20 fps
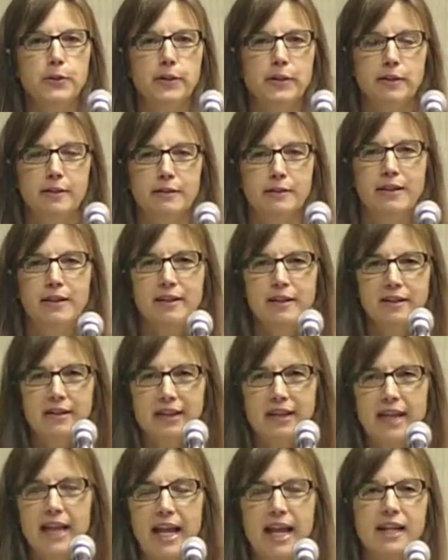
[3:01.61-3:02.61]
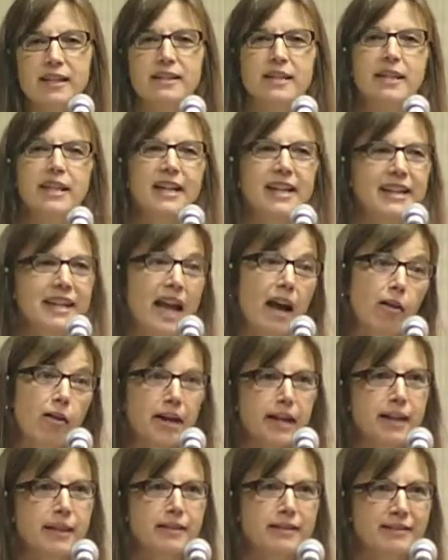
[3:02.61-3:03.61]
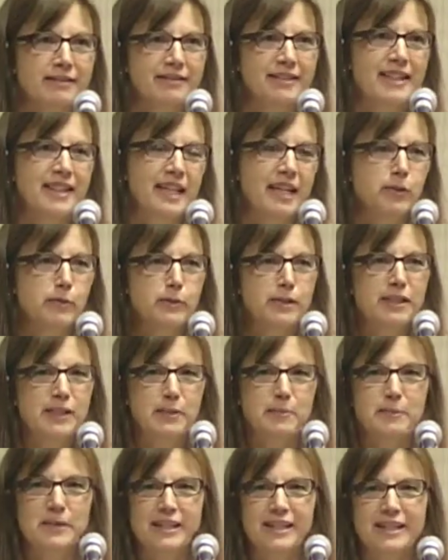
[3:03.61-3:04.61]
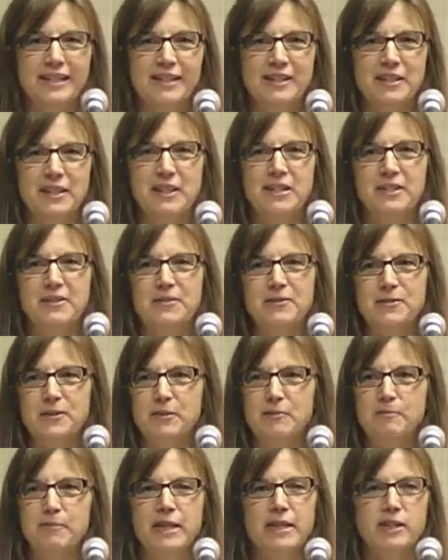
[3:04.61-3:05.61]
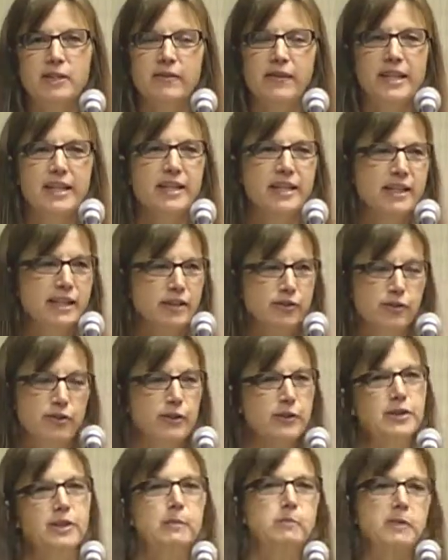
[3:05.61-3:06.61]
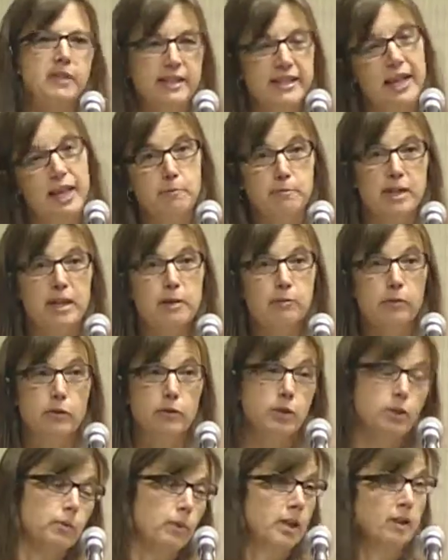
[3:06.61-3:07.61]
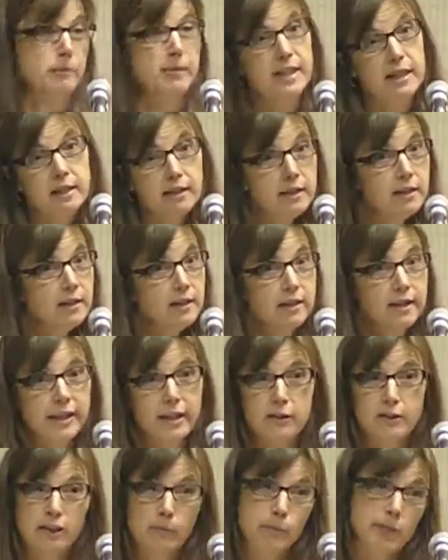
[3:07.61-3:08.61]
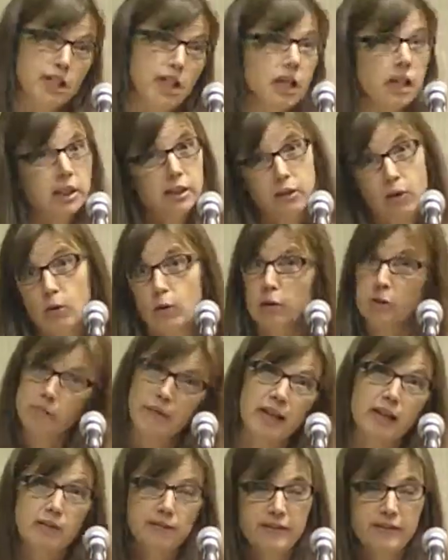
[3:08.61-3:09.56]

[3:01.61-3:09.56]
can connect. Now I can connect with somebody from Pennsylvania and introduce them to 10 people. Do you want to meet someone young, old, male,